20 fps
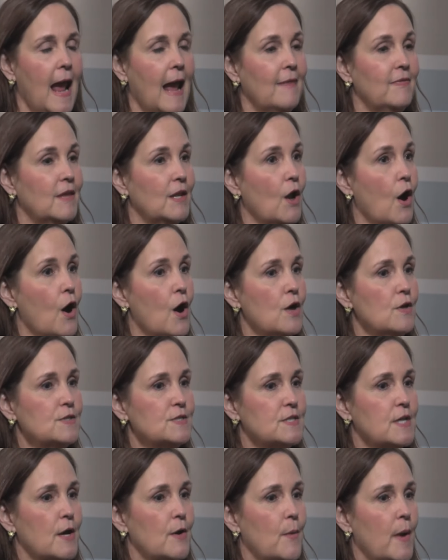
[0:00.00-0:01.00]
And then
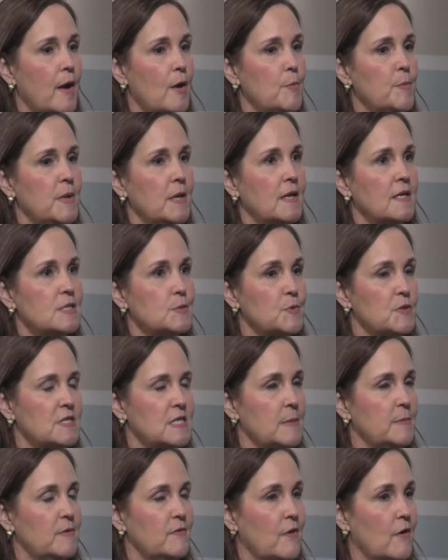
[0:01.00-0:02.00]
also helping us with
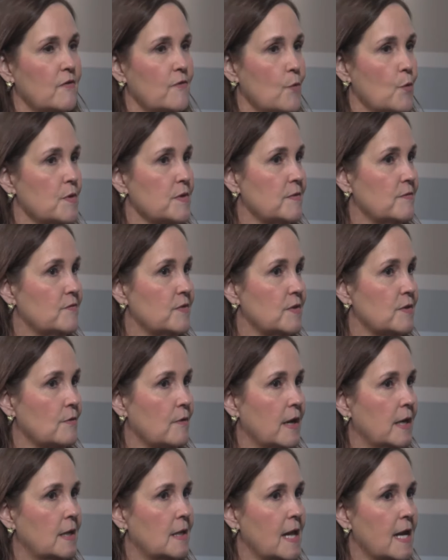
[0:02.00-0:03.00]
some of our fourth and fifth
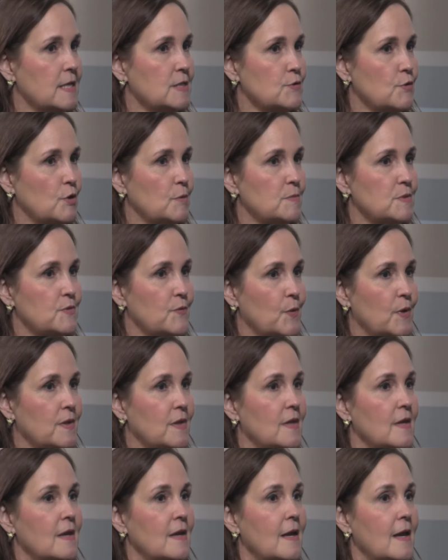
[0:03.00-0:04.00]
grade classrooms
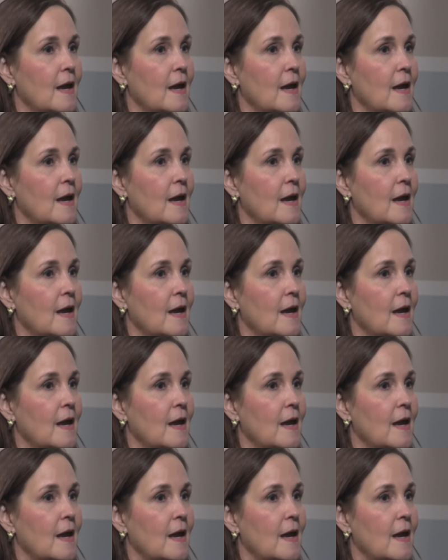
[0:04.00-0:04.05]
with